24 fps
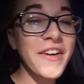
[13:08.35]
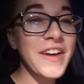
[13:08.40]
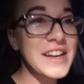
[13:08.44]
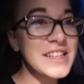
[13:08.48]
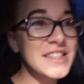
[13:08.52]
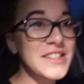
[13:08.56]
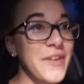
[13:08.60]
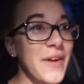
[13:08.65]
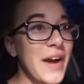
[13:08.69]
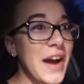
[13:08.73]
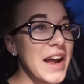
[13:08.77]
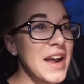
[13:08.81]
Okay,
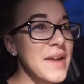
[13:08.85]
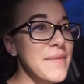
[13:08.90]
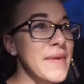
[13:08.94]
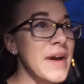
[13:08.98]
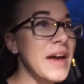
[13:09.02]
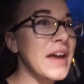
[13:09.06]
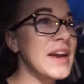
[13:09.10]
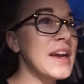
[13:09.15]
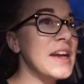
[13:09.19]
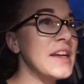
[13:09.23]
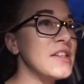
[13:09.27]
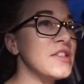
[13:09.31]
so I am
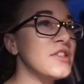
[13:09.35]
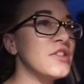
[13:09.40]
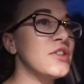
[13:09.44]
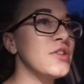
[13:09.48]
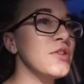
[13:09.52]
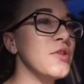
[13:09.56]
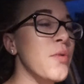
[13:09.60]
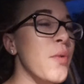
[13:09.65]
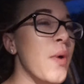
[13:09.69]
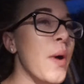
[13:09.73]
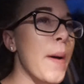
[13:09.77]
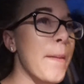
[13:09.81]
headed
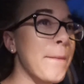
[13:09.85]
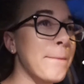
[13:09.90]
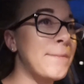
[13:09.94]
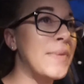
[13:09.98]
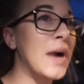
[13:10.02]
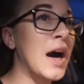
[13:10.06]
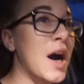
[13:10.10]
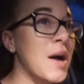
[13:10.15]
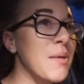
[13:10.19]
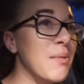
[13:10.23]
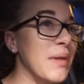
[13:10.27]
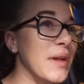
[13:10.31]
to
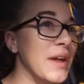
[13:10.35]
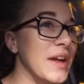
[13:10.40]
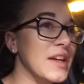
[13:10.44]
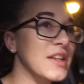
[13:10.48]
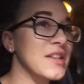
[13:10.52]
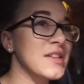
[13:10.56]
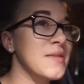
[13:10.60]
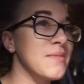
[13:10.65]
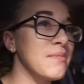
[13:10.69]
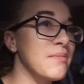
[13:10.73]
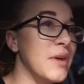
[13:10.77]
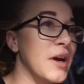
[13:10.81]

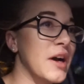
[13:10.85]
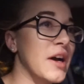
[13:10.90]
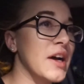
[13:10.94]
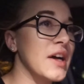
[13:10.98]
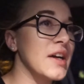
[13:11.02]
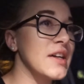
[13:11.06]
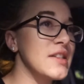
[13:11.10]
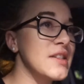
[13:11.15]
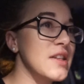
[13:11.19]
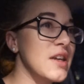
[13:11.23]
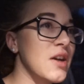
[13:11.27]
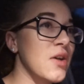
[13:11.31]
Publix,
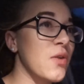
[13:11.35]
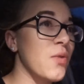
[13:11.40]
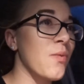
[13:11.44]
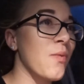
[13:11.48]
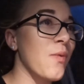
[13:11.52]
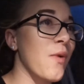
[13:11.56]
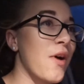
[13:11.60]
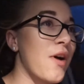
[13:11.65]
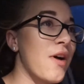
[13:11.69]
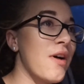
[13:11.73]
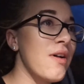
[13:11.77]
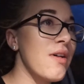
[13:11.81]
but
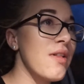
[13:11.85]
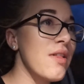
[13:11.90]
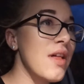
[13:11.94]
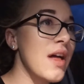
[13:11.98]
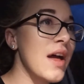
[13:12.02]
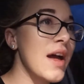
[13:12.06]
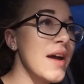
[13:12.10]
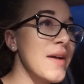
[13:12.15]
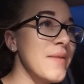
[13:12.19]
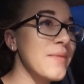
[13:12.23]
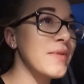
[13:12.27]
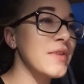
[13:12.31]
while
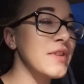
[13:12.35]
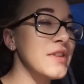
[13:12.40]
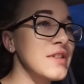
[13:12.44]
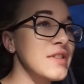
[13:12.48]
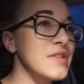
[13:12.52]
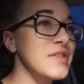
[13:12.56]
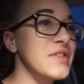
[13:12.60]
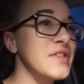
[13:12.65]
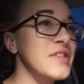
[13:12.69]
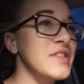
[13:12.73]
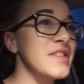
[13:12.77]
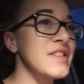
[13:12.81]
I
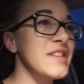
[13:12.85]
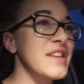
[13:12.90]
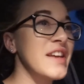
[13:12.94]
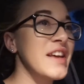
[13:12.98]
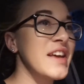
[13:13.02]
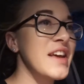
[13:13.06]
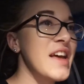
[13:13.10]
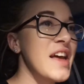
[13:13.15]
was